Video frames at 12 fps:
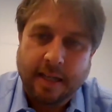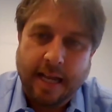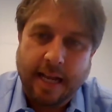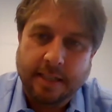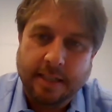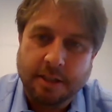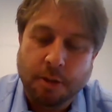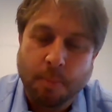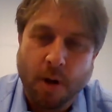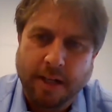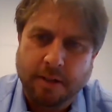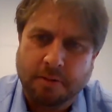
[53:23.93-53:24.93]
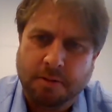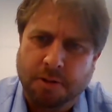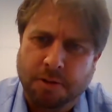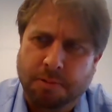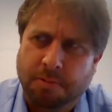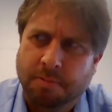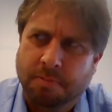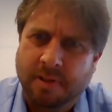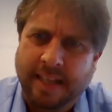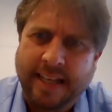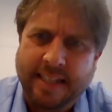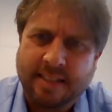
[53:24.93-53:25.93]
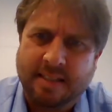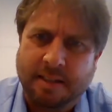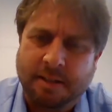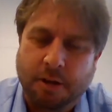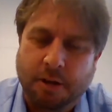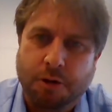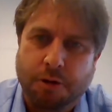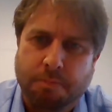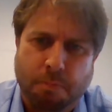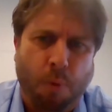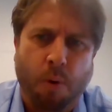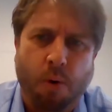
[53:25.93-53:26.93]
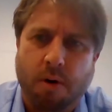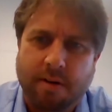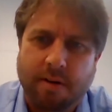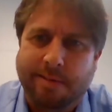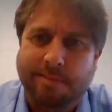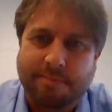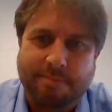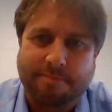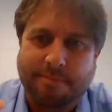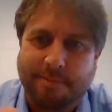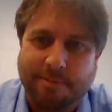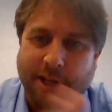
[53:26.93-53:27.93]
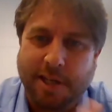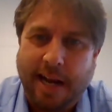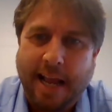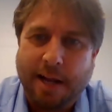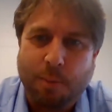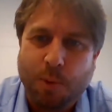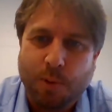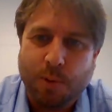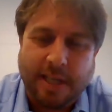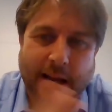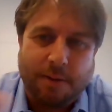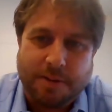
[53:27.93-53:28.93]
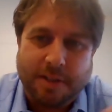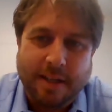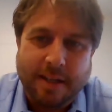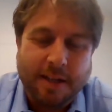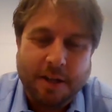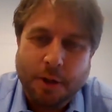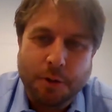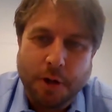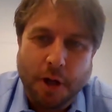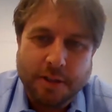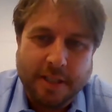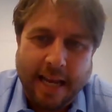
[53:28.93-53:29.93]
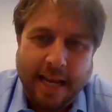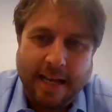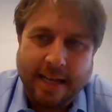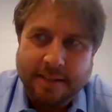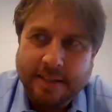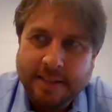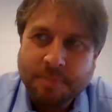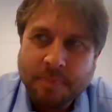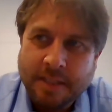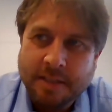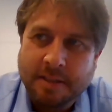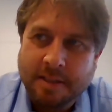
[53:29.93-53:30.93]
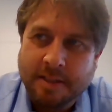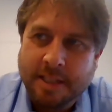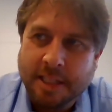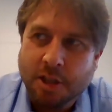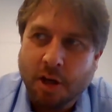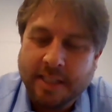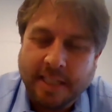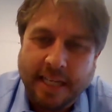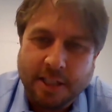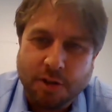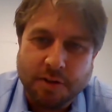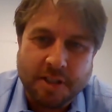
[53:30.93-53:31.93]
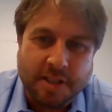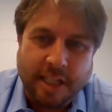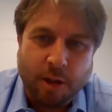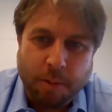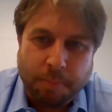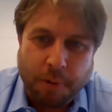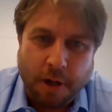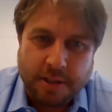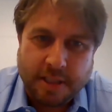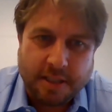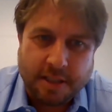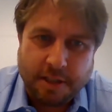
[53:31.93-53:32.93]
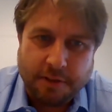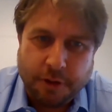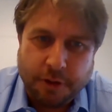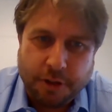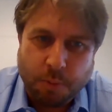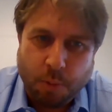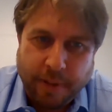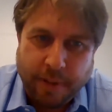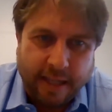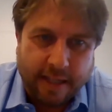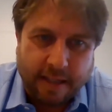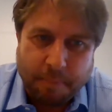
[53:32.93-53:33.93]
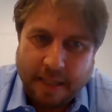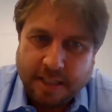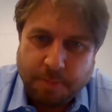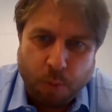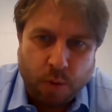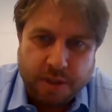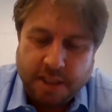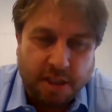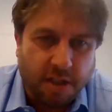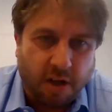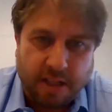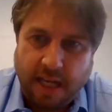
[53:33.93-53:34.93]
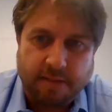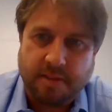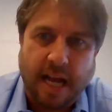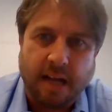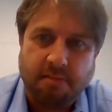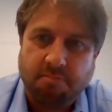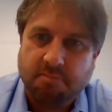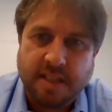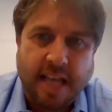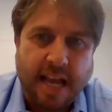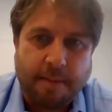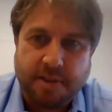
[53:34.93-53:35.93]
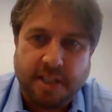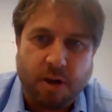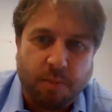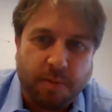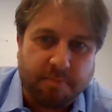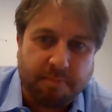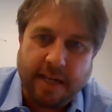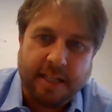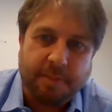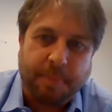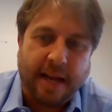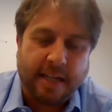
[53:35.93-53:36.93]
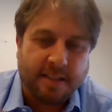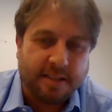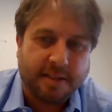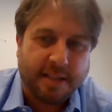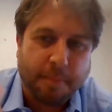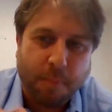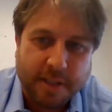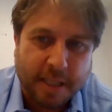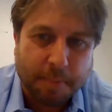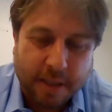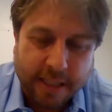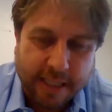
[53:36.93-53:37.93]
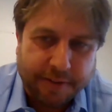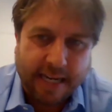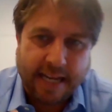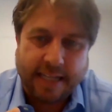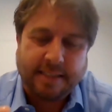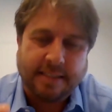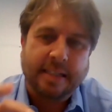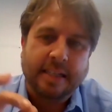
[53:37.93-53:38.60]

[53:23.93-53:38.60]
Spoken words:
And you might do less and earn more, and you can handle more sales. Who knows how digitization of the settlement process in the future will be? Much more digital. Hey, done. Snap. Settlement, money's banked. It's done by some clearinghouse.